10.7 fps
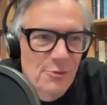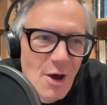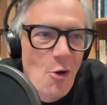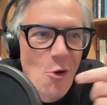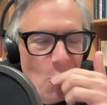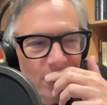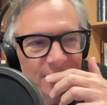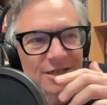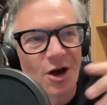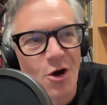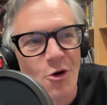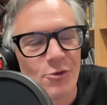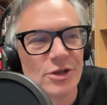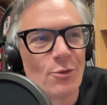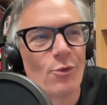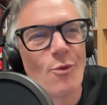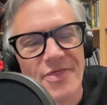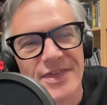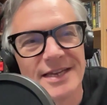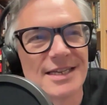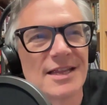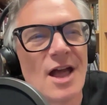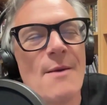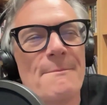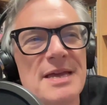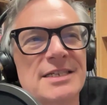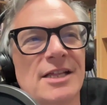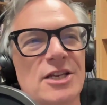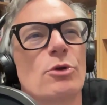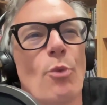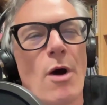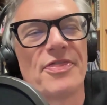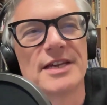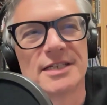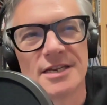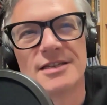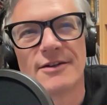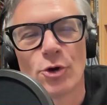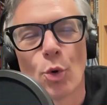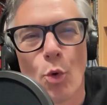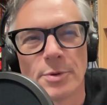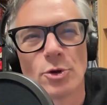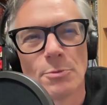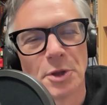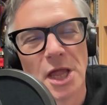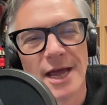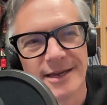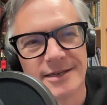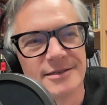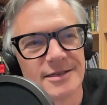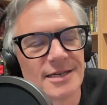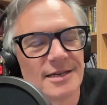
the hole. So you want things basically you would want things in different orbital planes.